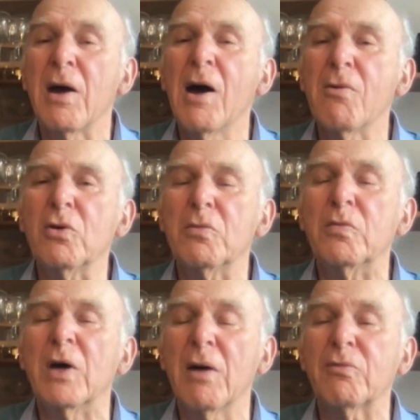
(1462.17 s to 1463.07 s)
I would
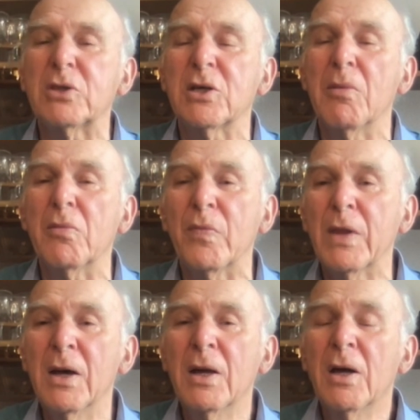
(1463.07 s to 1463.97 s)
have some
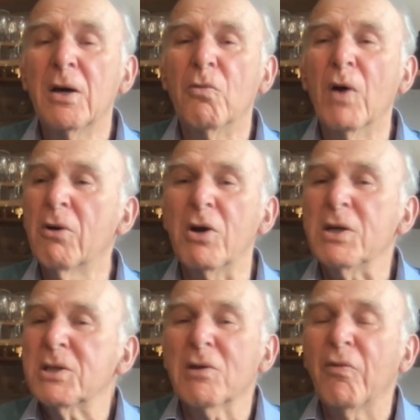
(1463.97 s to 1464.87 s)

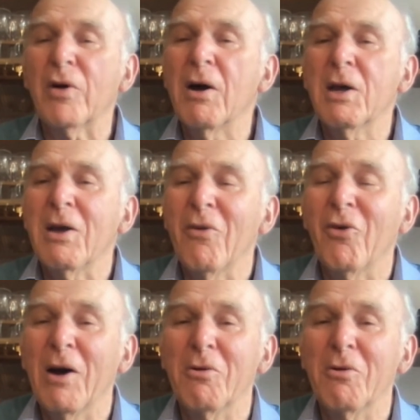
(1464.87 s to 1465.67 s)
worries if I